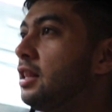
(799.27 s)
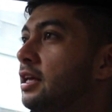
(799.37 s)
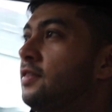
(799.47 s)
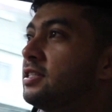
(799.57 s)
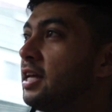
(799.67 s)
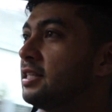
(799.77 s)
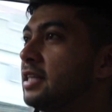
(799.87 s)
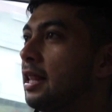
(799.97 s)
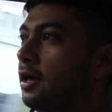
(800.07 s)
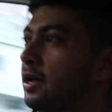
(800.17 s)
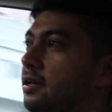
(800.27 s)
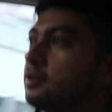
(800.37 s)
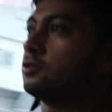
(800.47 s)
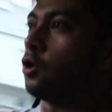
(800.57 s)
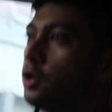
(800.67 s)
in the sense that like
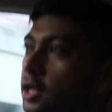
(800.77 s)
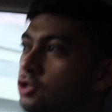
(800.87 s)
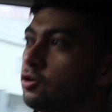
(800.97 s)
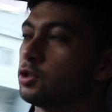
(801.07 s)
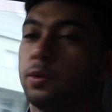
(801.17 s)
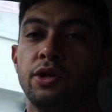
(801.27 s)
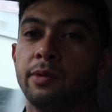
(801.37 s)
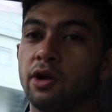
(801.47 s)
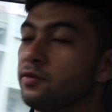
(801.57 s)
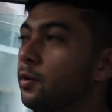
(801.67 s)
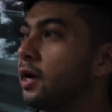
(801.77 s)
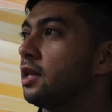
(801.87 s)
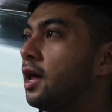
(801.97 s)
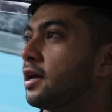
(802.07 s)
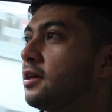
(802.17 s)
don't get stressed when you're a bit overweight.
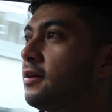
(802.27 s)
Like